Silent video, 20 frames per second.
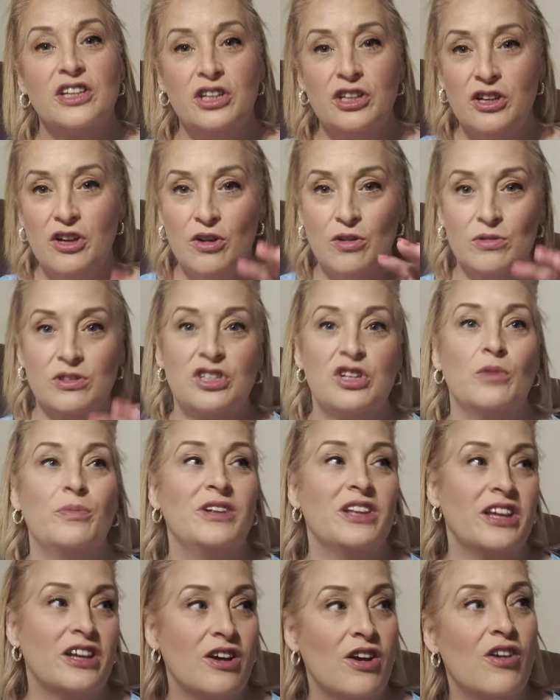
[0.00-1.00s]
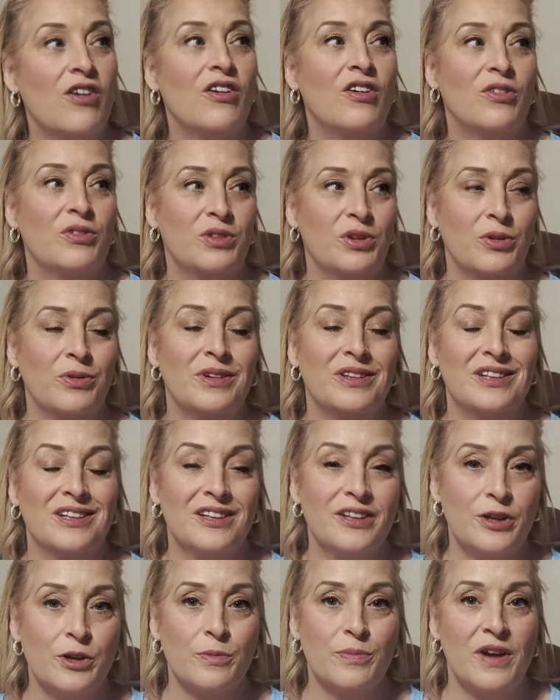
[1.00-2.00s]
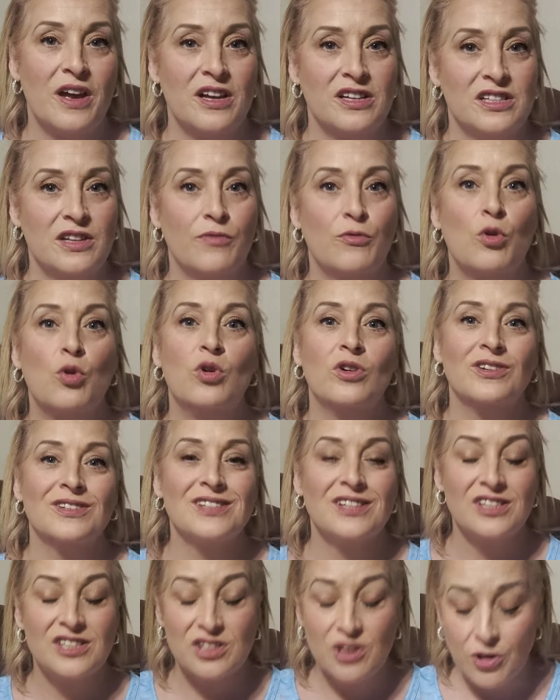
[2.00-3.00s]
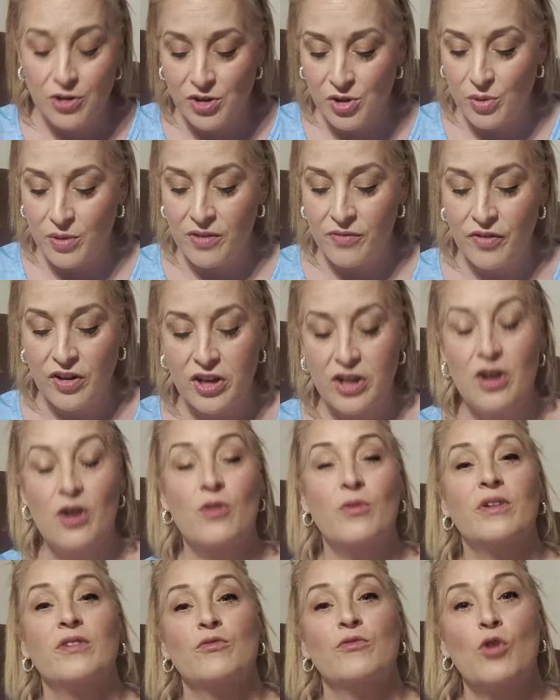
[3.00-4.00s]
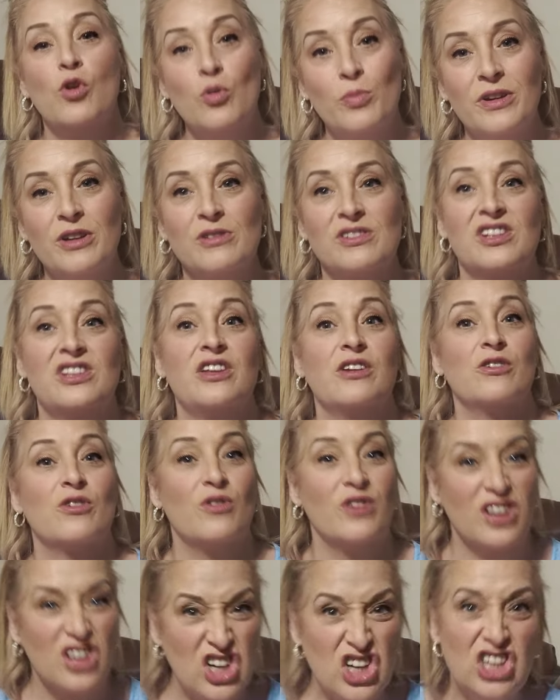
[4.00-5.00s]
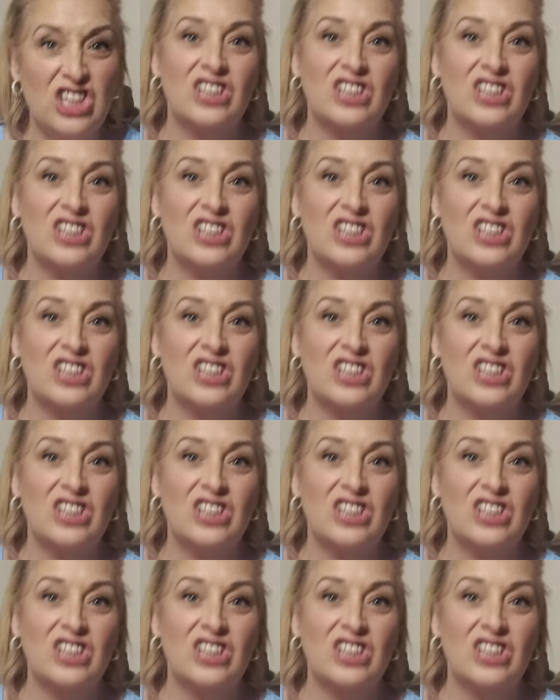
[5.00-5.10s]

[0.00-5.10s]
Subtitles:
then, you know, she'll be like, oh, they're in the litter box. Of course, I start doing a video and Romeo's in there going,